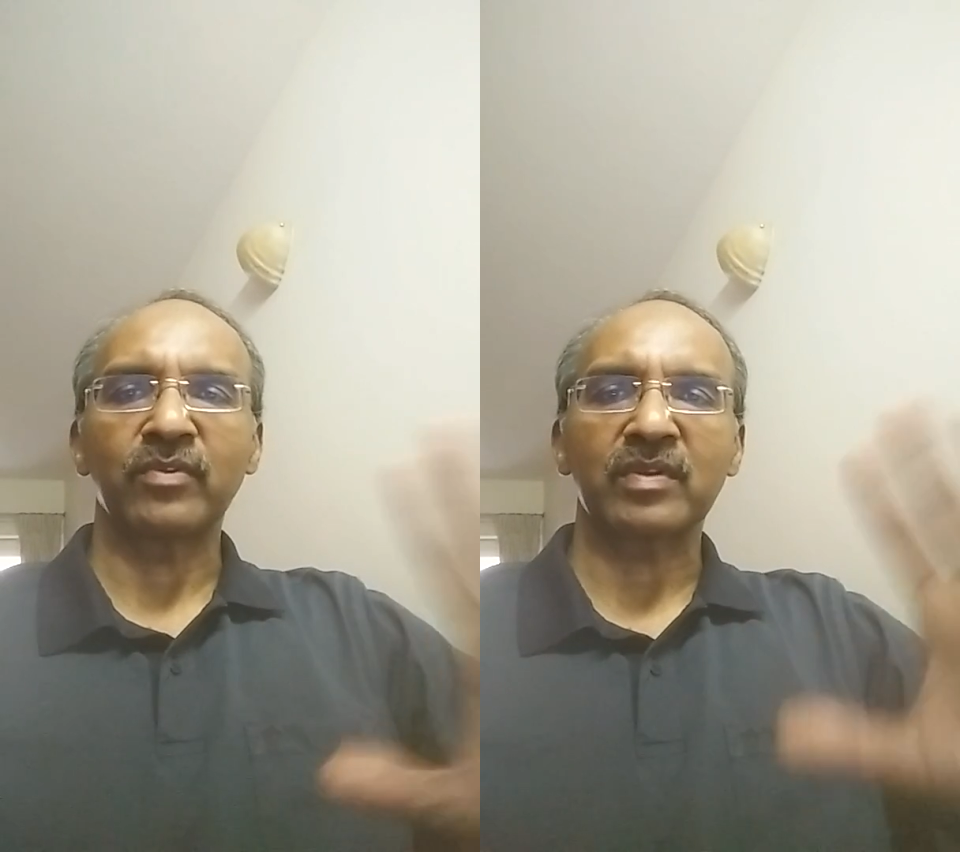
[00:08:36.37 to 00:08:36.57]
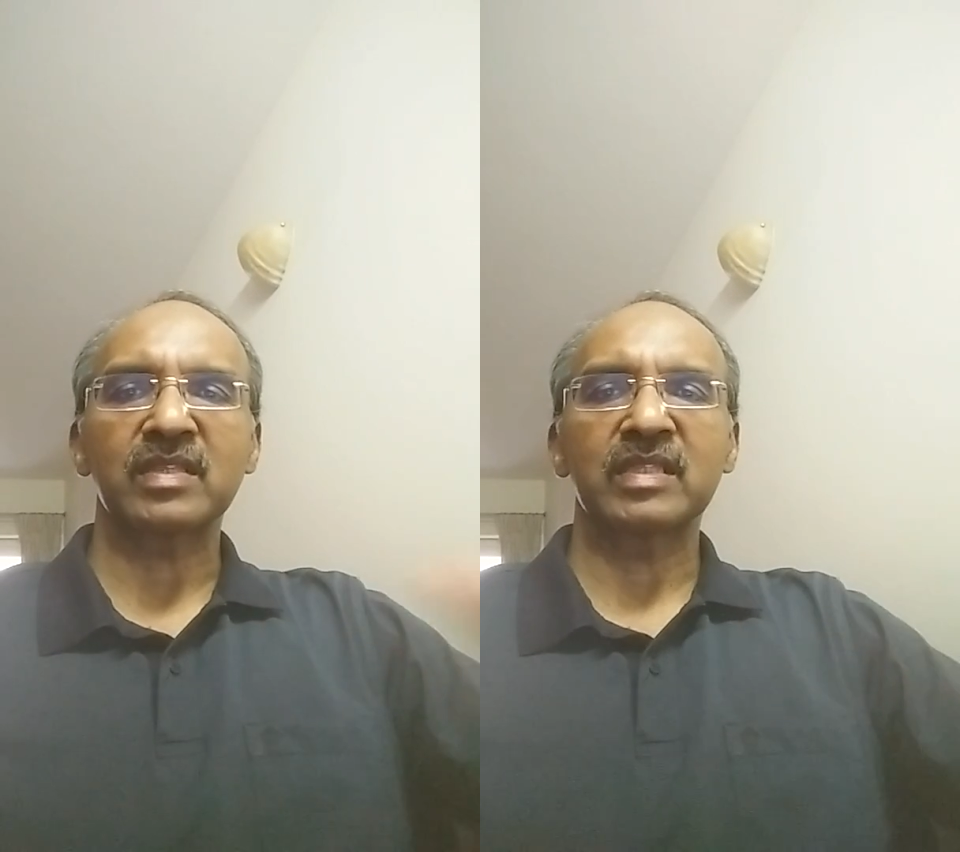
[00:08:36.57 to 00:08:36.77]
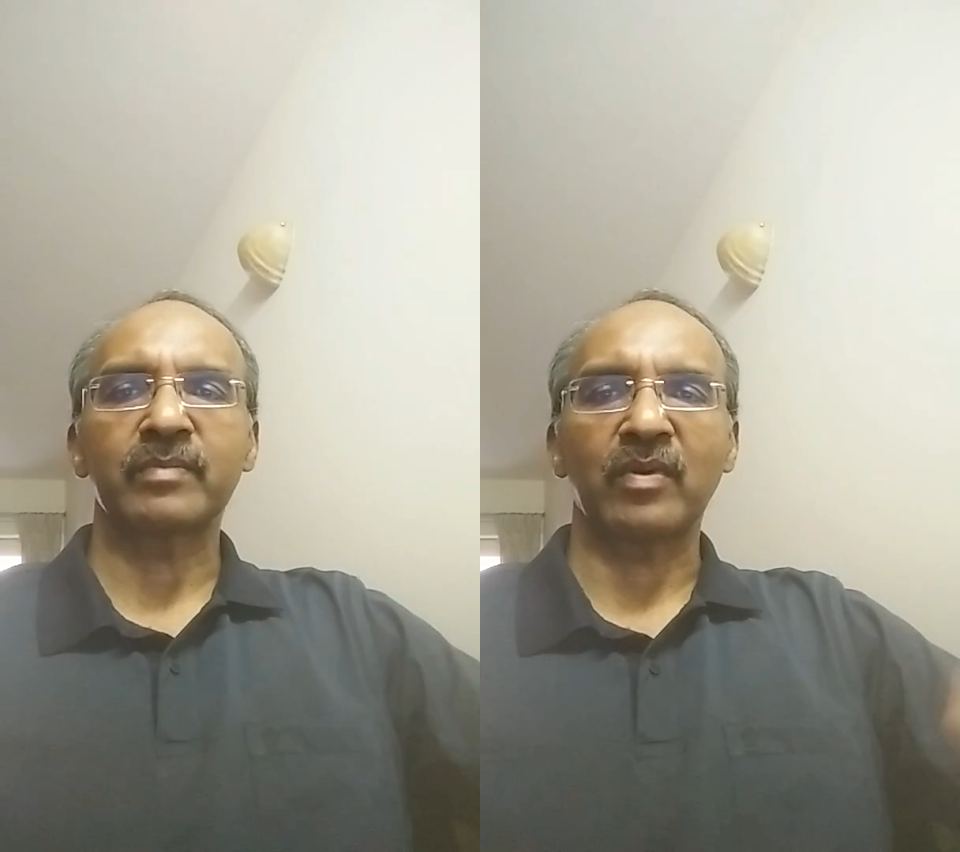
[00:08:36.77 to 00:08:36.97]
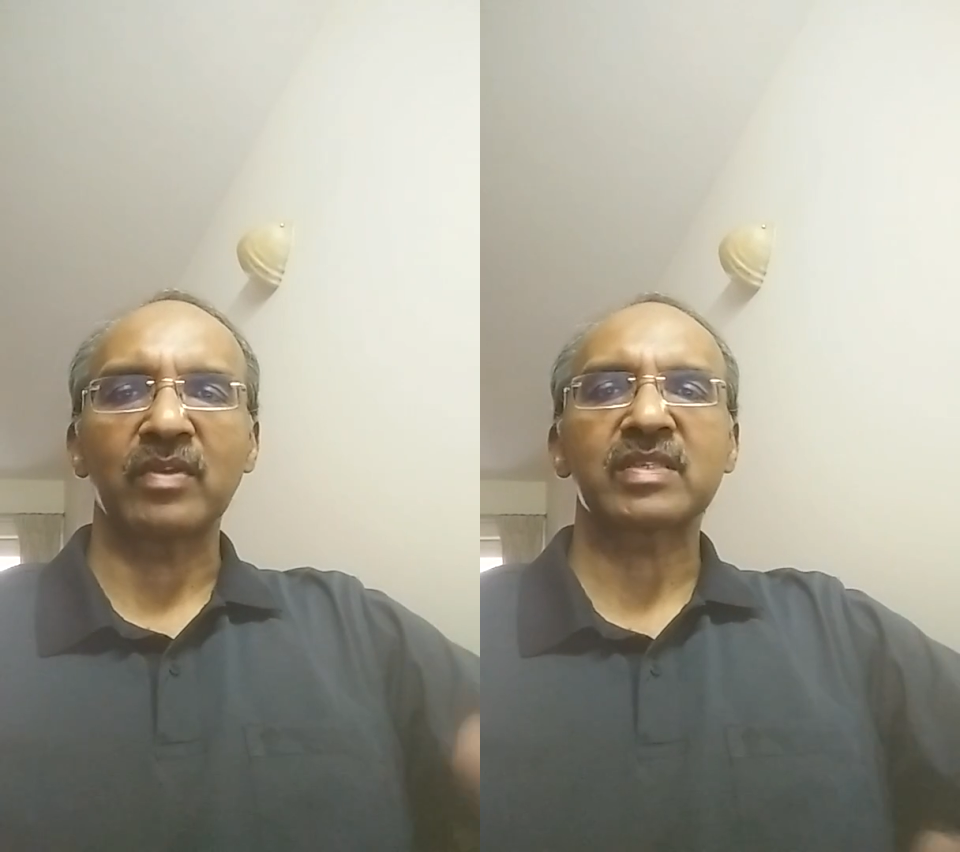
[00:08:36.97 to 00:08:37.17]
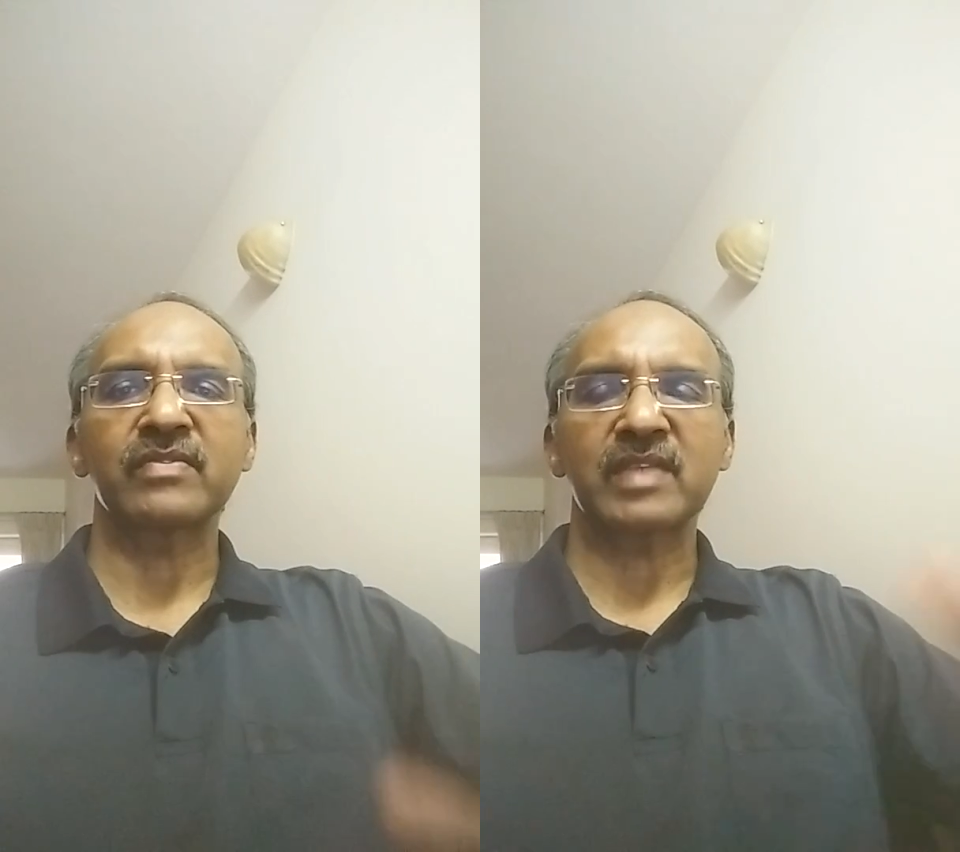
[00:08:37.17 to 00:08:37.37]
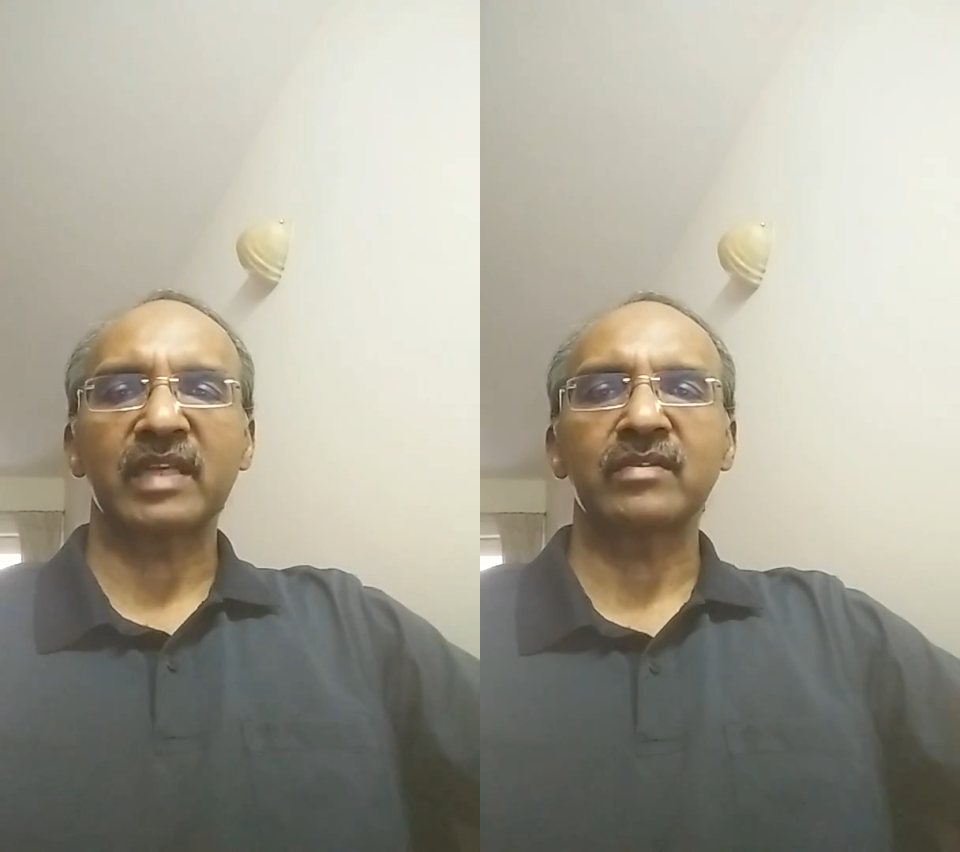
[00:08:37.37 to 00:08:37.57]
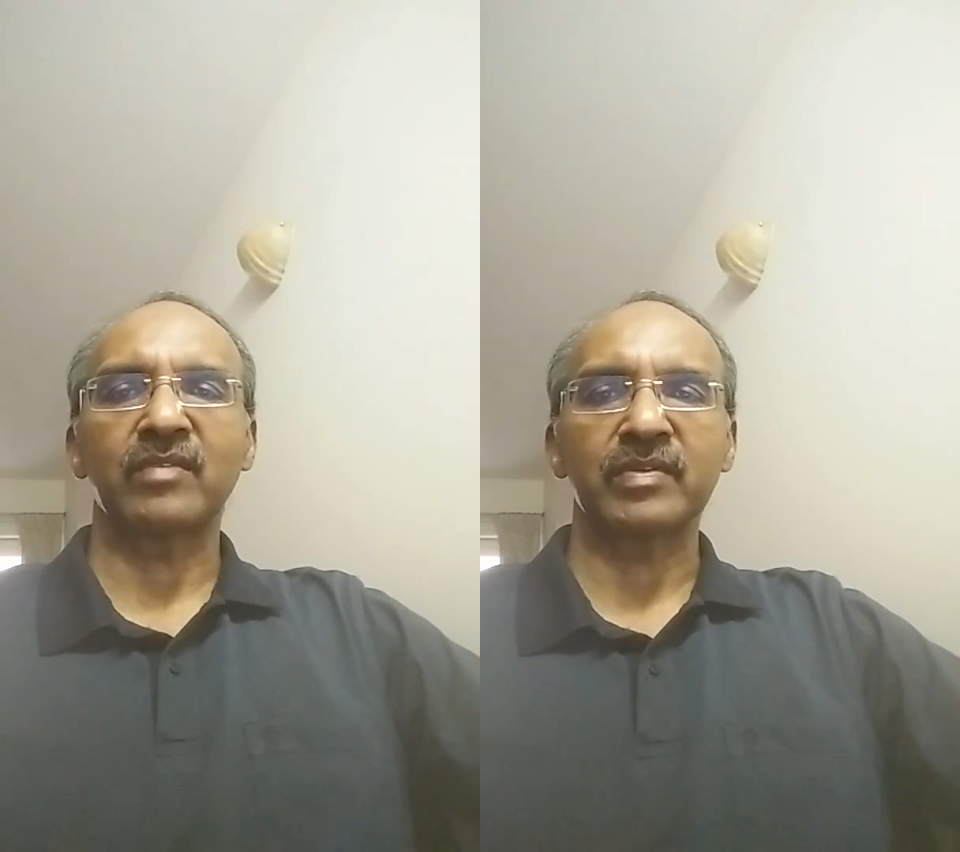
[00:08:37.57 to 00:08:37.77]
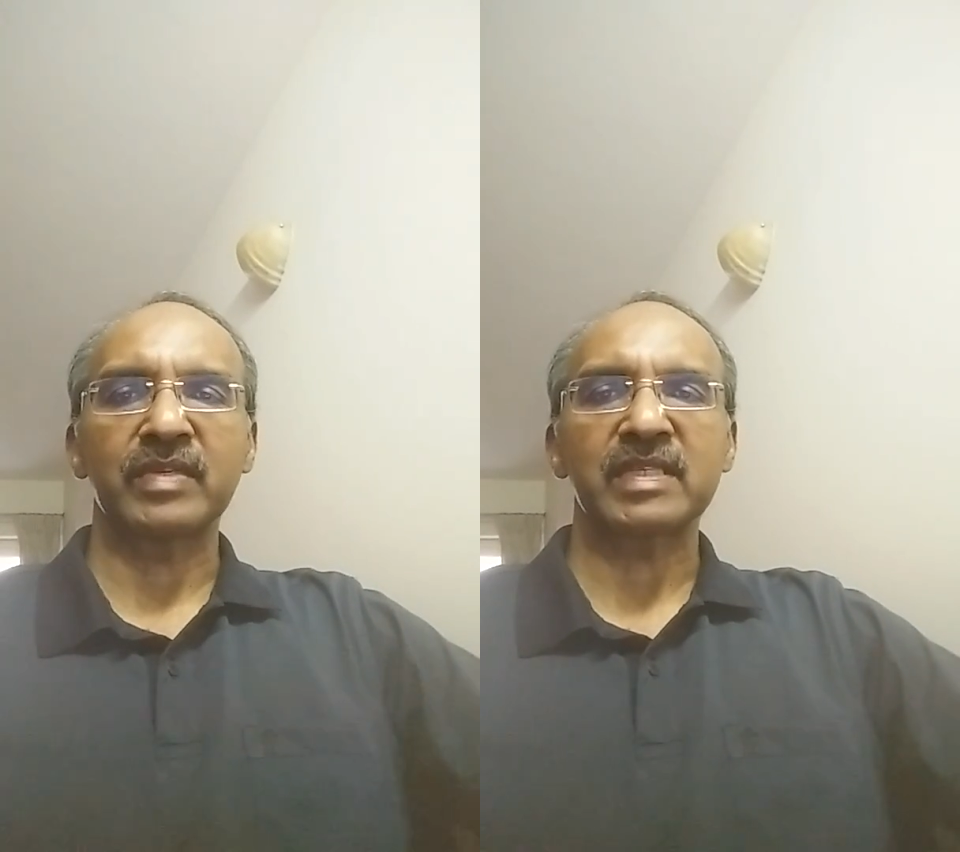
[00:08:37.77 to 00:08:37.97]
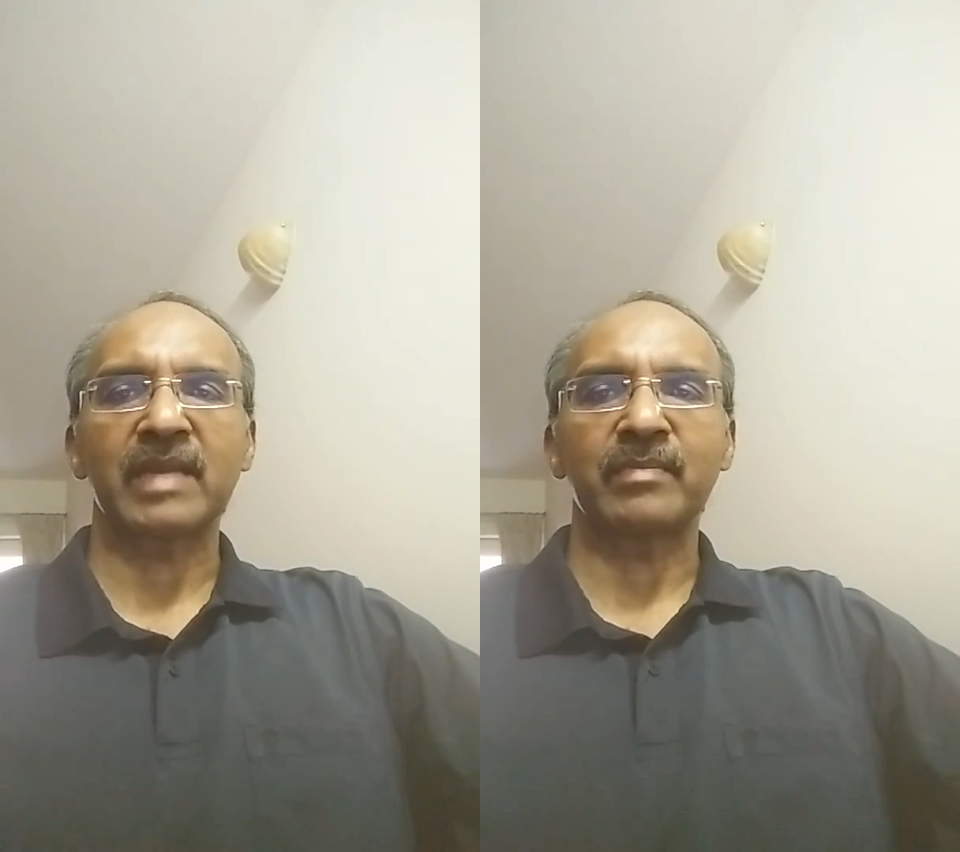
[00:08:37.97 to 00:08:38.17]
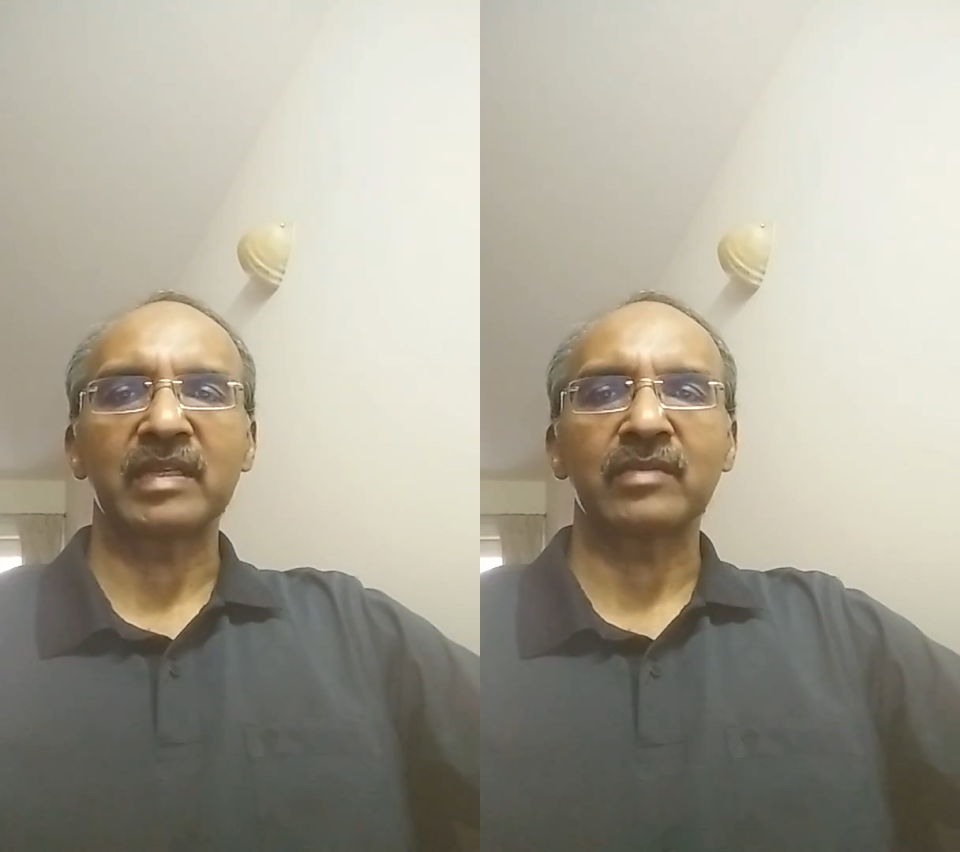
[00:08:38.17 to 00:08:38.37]
focus on the positive side of whatever is
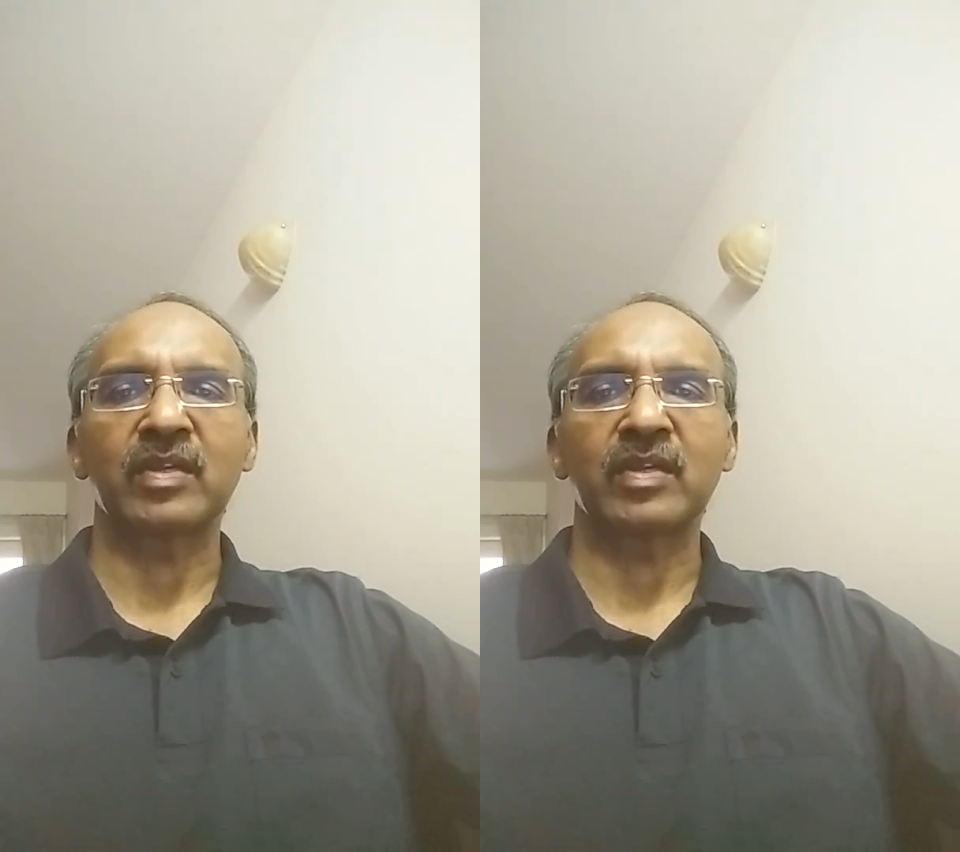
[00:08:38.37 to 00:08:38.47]
happening.